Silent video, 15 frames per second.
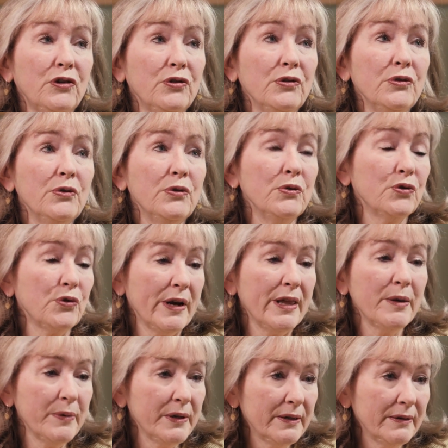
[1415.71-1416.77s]
to
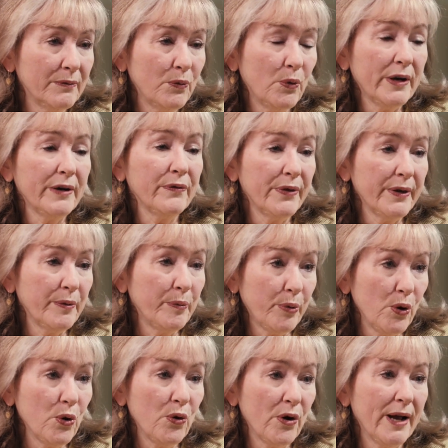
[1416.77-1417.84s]
train them in one of the
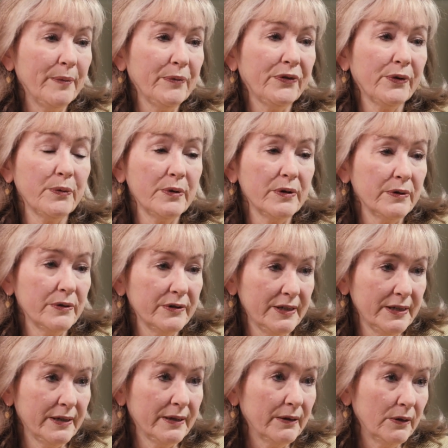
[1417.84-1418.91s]
programs that we're
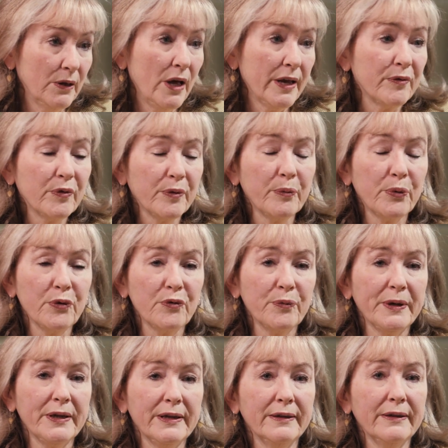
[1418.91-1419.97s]
seeing a lot of
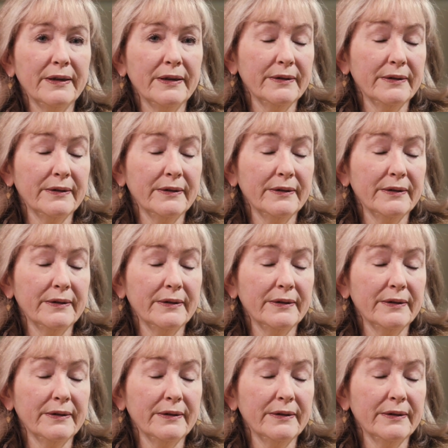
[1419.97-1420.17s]
improvement in,